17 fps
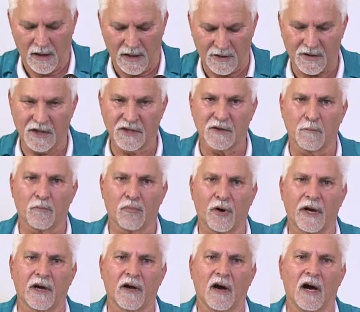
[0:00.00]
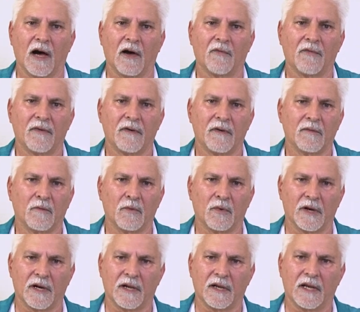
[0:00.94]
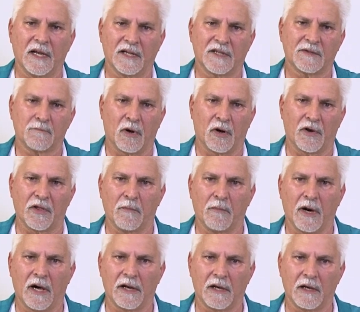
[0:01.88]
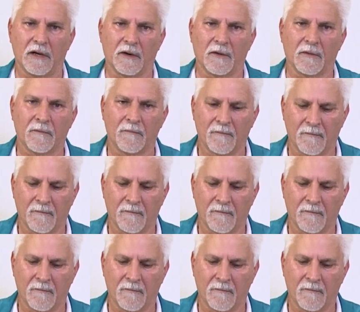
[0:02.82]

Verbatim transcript: it doesn't break off when it hits part of the body here.